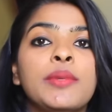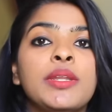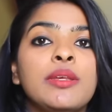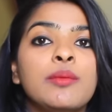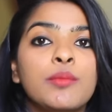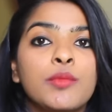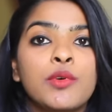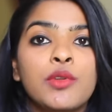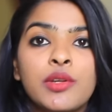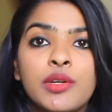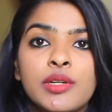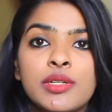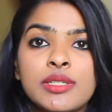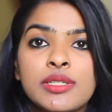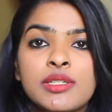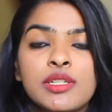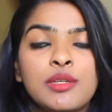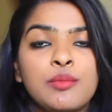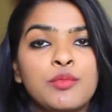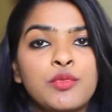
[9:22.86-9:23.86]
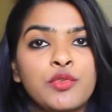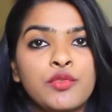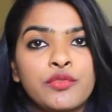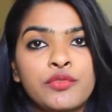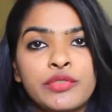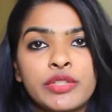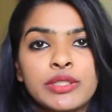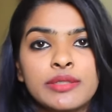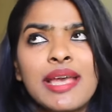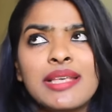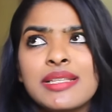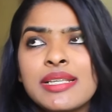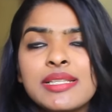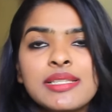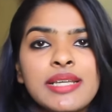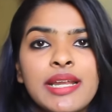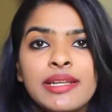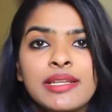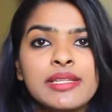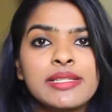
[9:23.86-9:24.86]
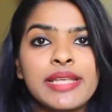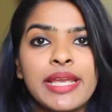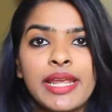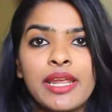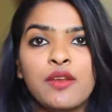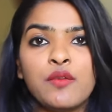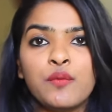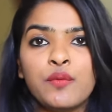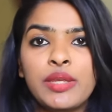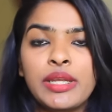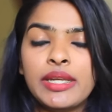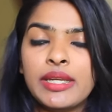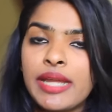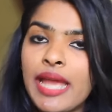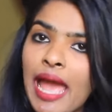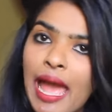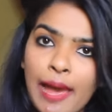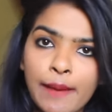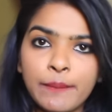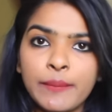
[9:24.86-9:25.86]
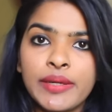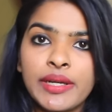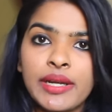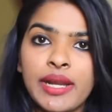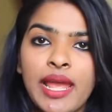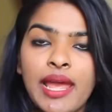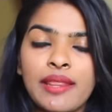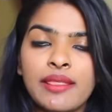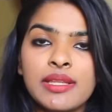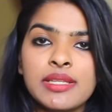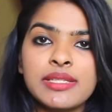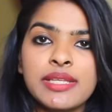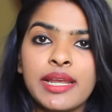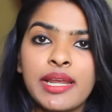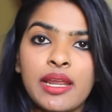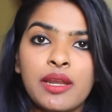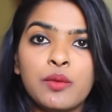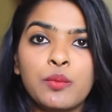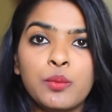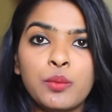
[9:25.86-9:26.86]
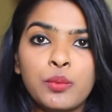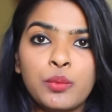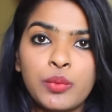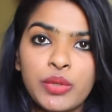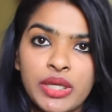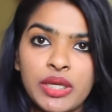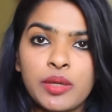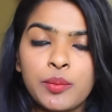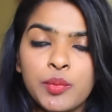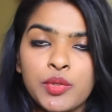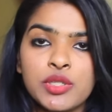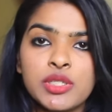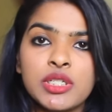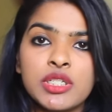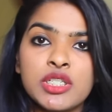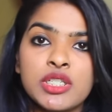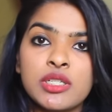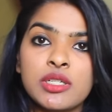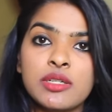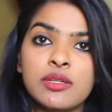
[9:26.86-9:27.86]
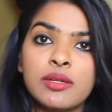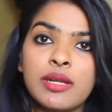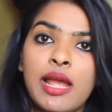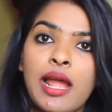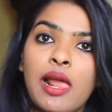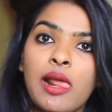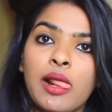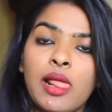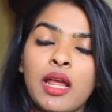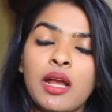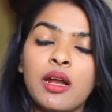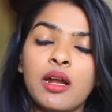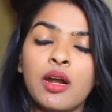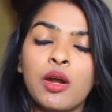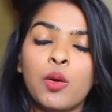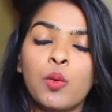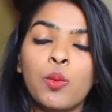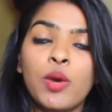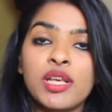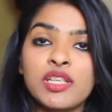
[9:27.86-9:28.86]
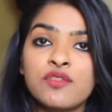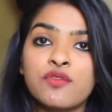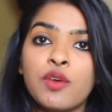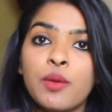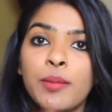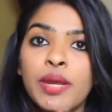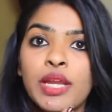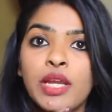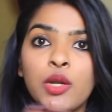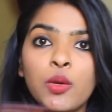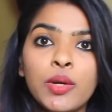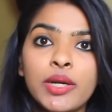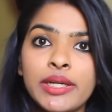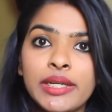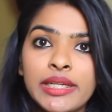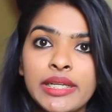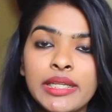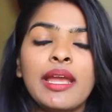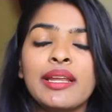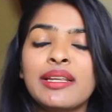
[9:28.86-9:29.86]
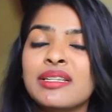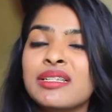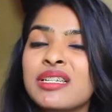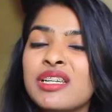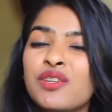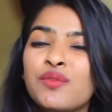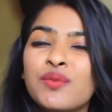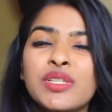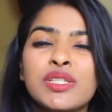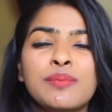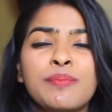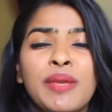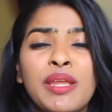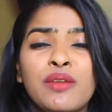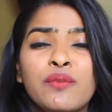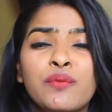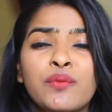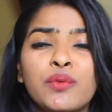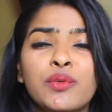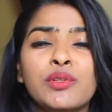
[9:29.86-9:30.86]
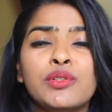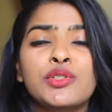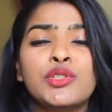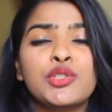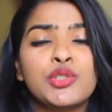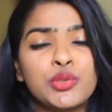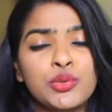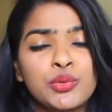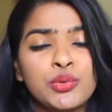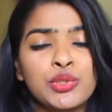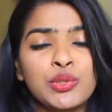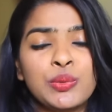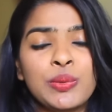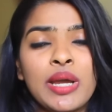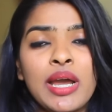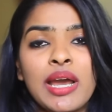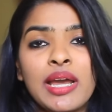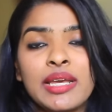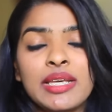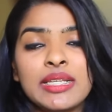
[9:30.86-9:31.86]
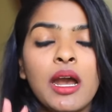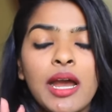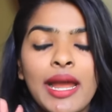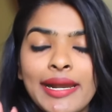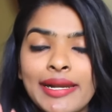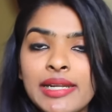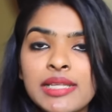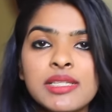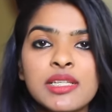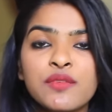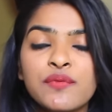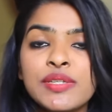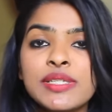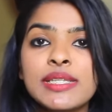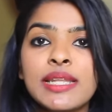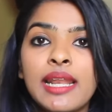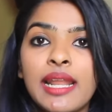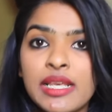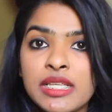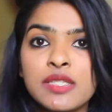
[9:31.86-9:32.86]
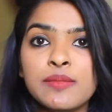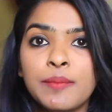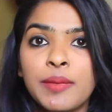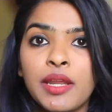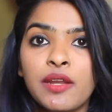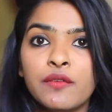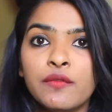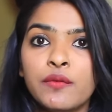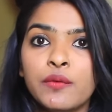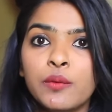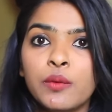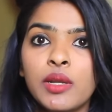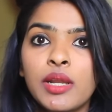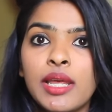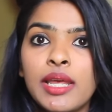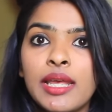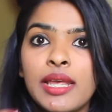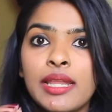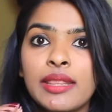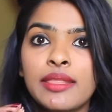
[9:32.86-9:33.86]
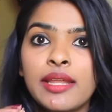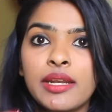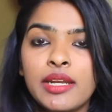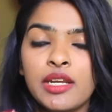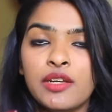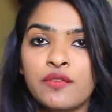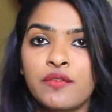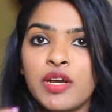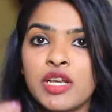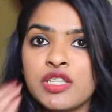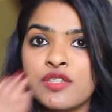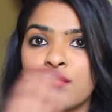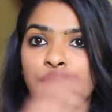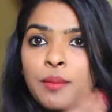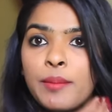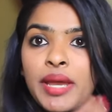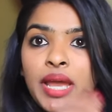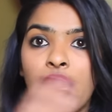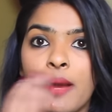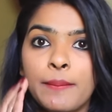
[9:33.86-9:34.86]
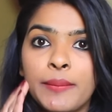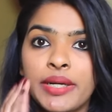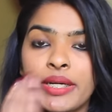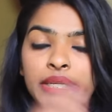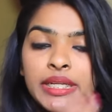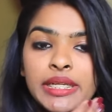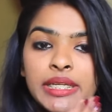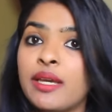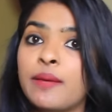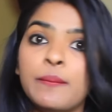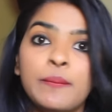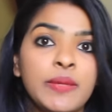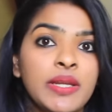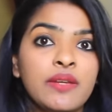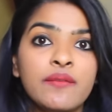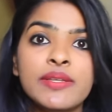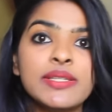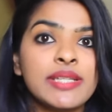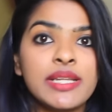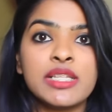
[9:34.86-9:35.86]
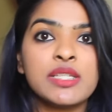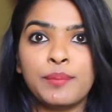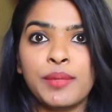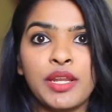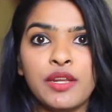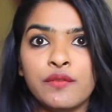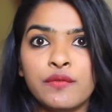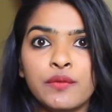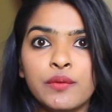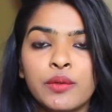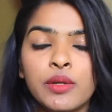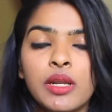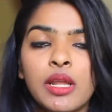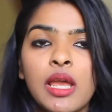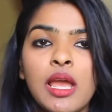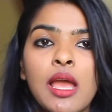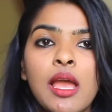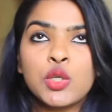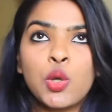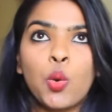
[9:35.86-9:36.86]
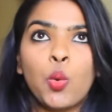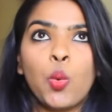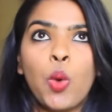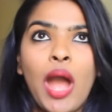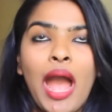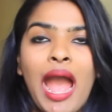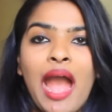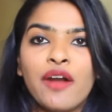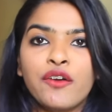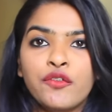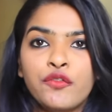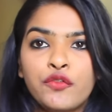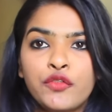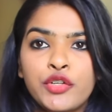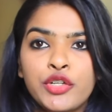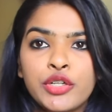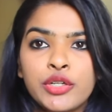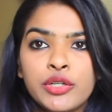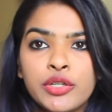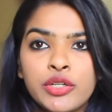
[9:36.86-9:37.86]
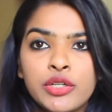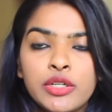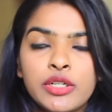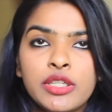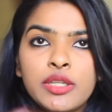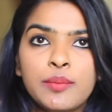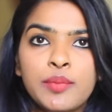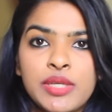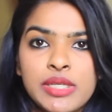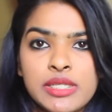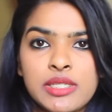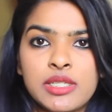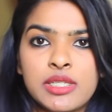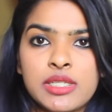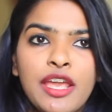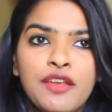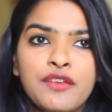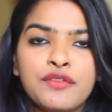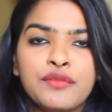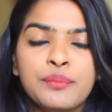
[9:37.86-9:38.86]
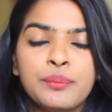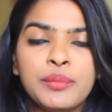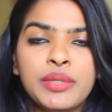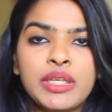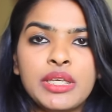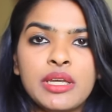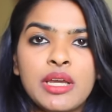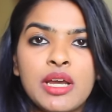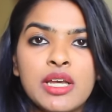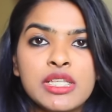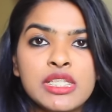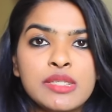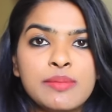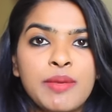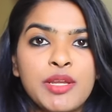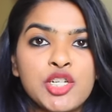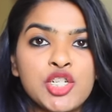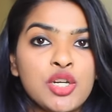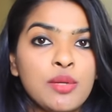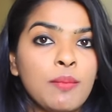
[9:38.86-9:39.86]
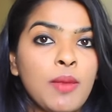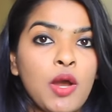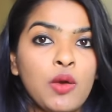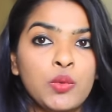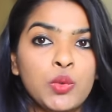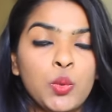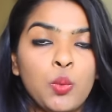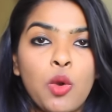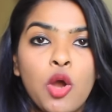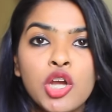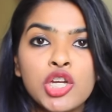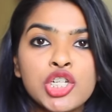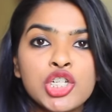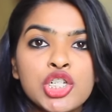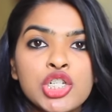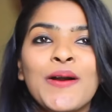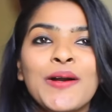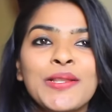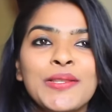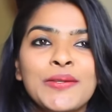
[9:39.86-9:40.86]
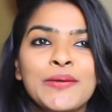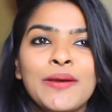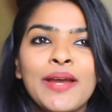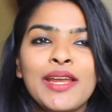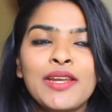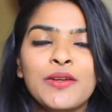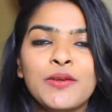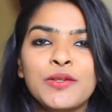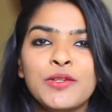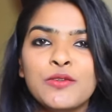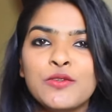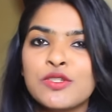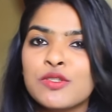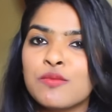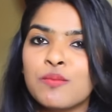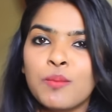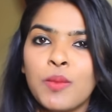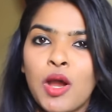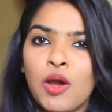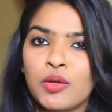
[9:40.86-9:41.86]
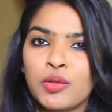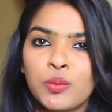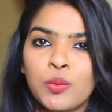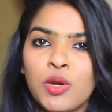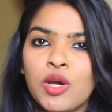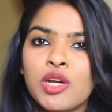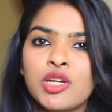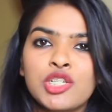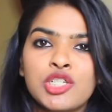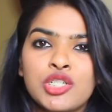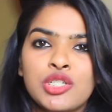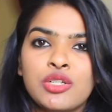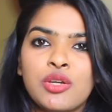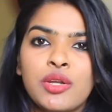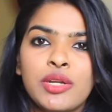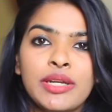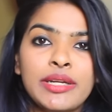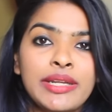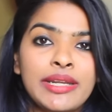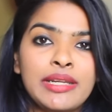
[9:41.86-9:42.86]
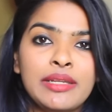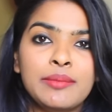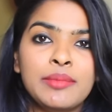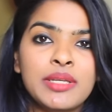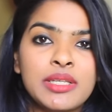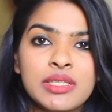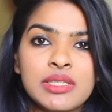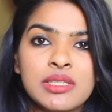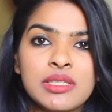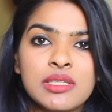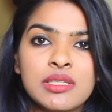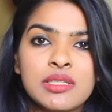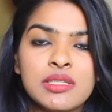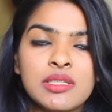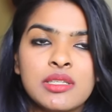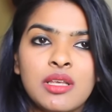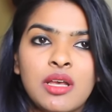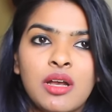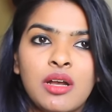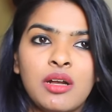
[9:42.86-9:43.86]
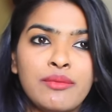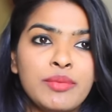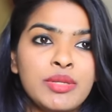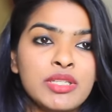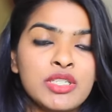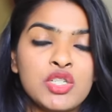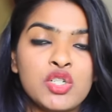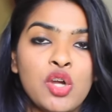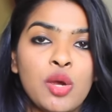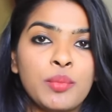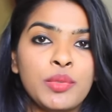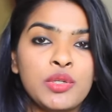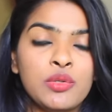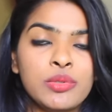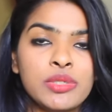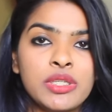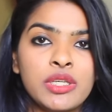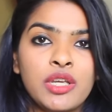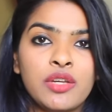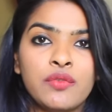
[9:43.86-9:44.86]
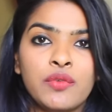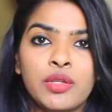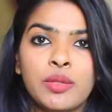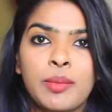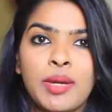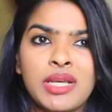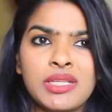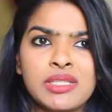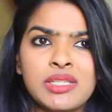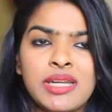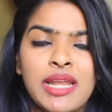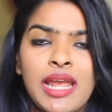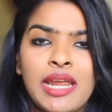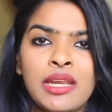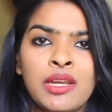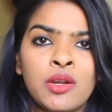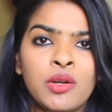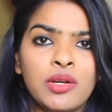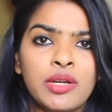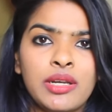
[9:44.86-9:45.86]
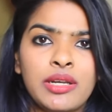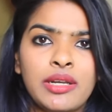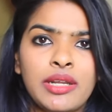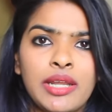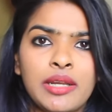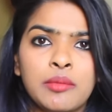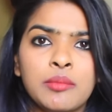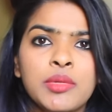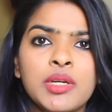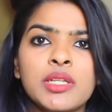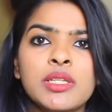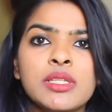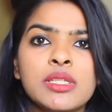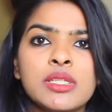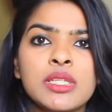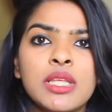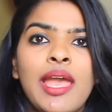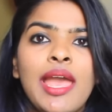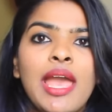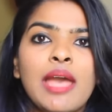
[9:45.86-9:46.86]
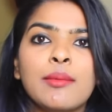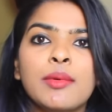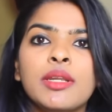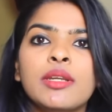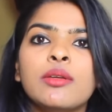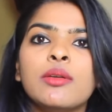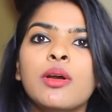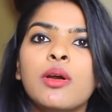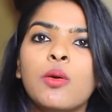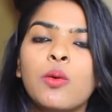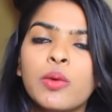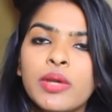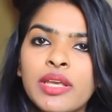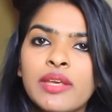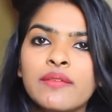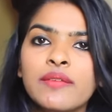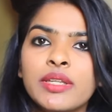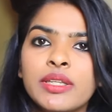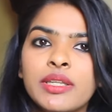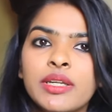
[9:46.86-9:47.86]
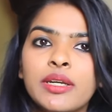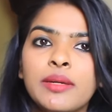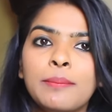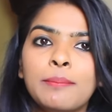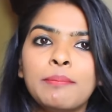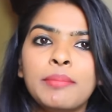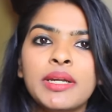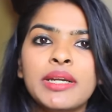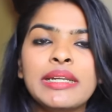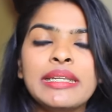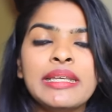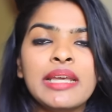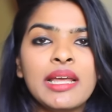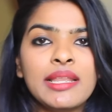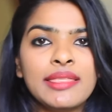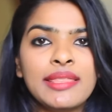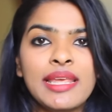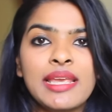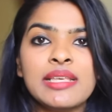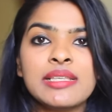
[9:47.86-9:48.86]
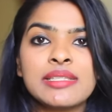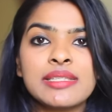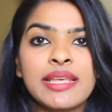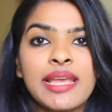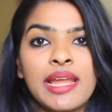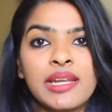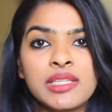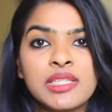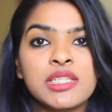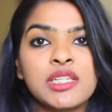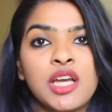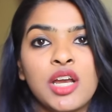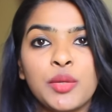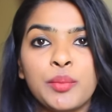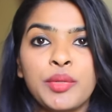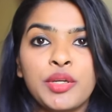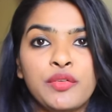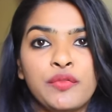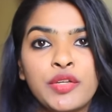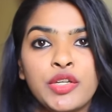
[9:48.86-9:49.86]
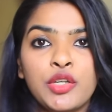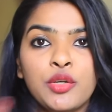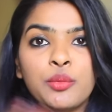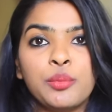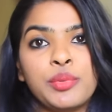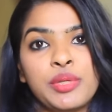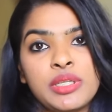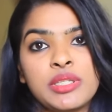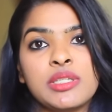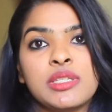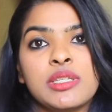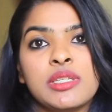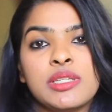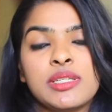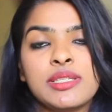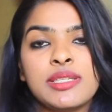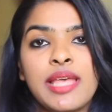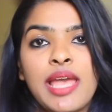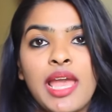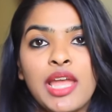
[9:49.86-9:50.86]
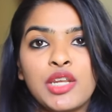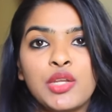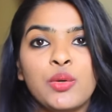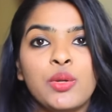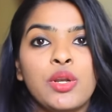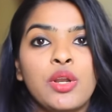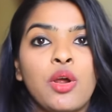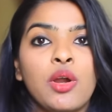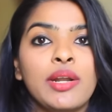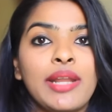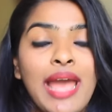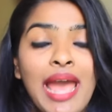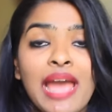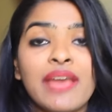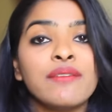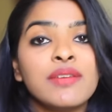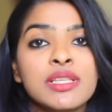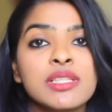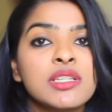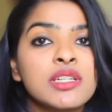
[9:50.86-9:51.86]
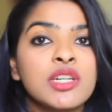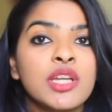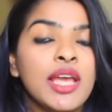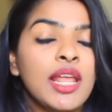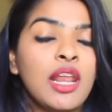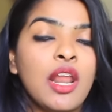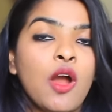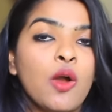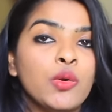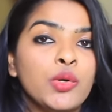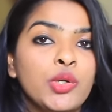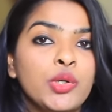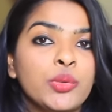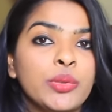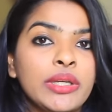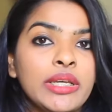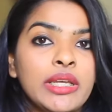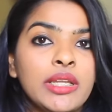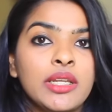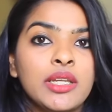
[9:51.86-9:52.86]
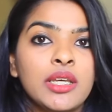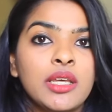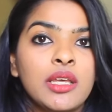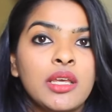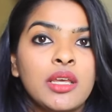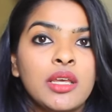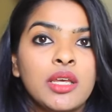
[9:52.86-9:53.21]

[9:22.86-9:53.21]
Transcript: premolars removed. As I said, the second week happened, and the second week procedure was for my lower teeth, and it was painful too, you guys. At least it was less painful than it was for my upper teeth. Yep, it was less painful. So after the braces, gave me a special mouthwash. Although I don't use mouthwash on a daily basis, I've stopped using it for the past 9 or 10 months. I'm okay with it, but yeah, things get stuck between your braces, and you're not. I wasn't allowed to eat.